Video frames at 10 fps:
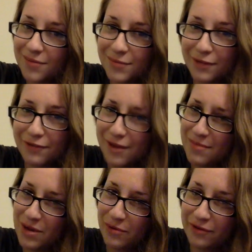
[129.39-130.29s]
My friend
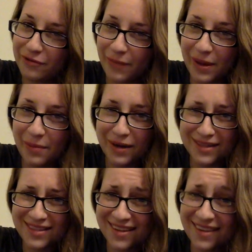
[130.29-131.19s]
made one for me, but
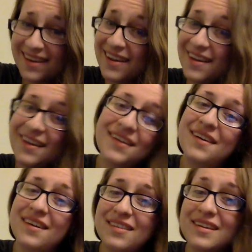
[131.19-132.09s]
it's not like
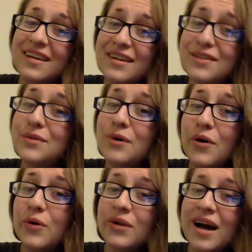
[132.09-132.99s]
a thing I do a
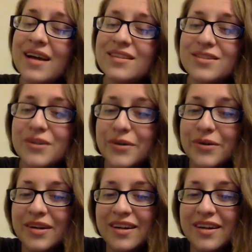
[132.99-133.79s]
whole lot. So